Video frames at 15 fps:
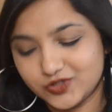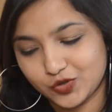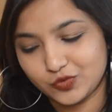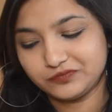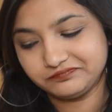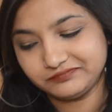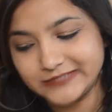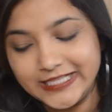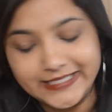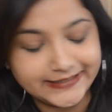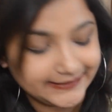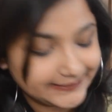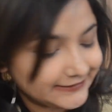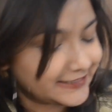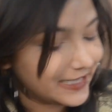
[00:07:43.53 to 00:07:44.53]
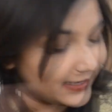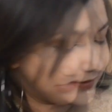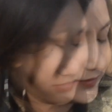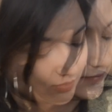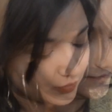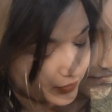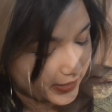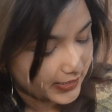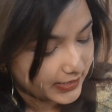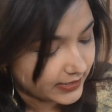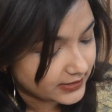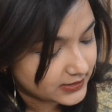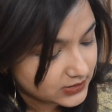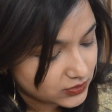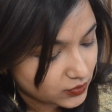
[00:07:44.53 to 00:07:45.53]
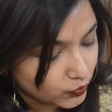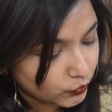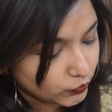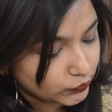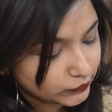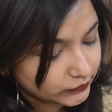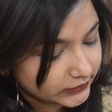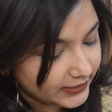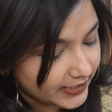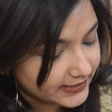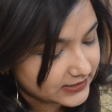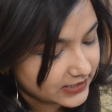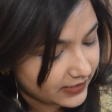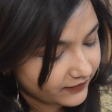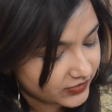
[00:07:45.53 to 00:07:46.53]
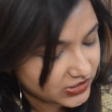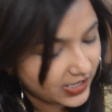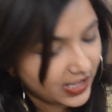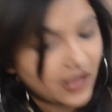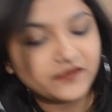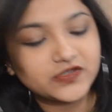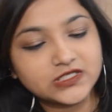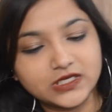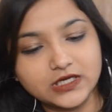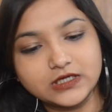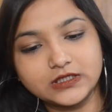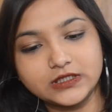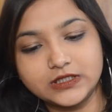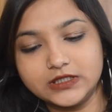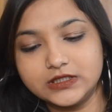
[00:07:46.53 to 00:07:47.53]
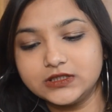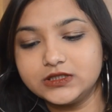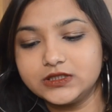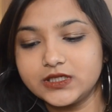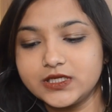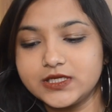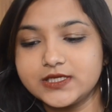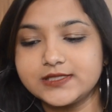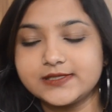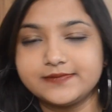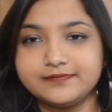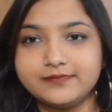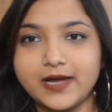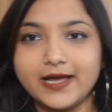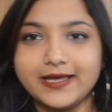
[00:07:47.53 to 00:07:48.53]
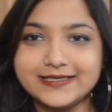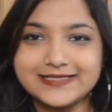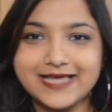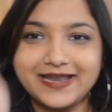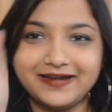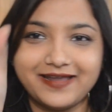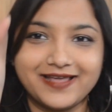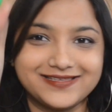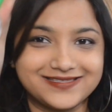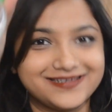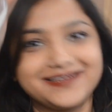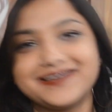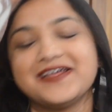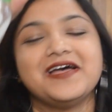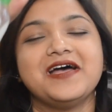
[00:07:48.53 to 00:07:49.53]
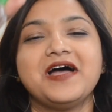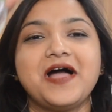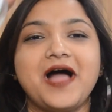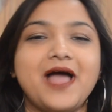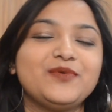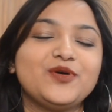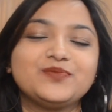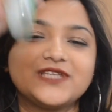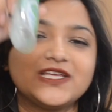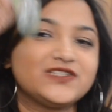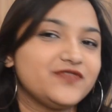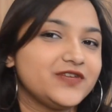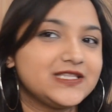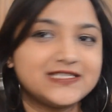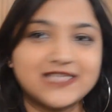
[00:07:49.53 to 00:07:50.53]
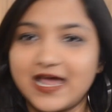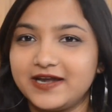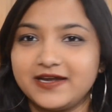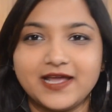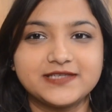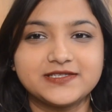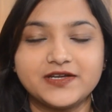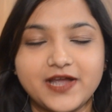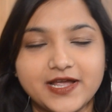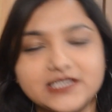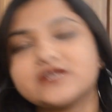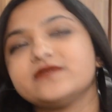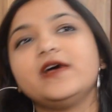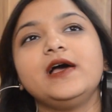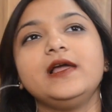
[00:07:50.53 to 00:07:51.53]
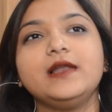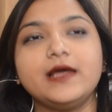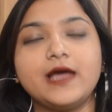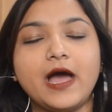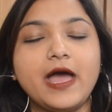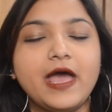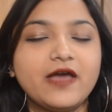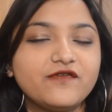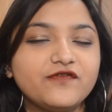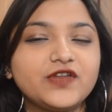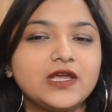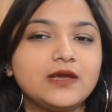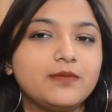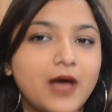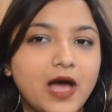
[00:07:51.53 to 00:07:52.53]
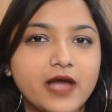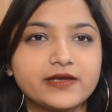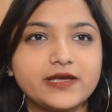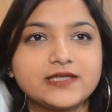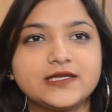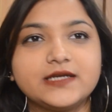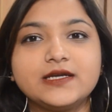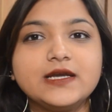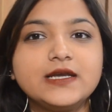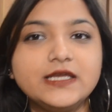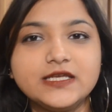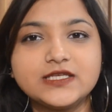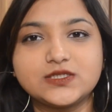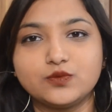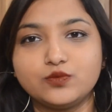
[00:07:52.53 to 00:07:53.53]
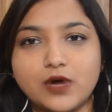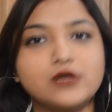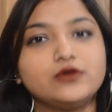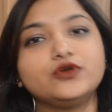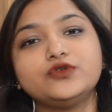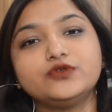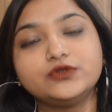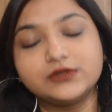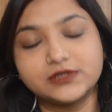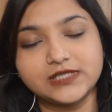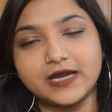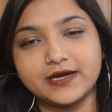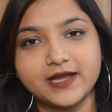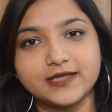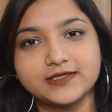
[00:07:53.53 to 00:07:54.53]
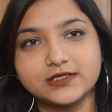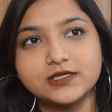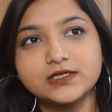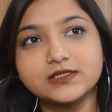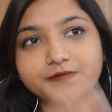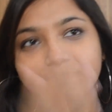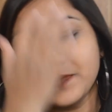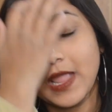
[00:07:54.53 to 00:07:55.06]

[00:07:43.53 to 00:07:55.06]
So yeah. Okay, so the next thing which I have is here is my sanitizer. I'm obsessed with sanitizer as well. Every bag has at least 1 or 2 sanitizers.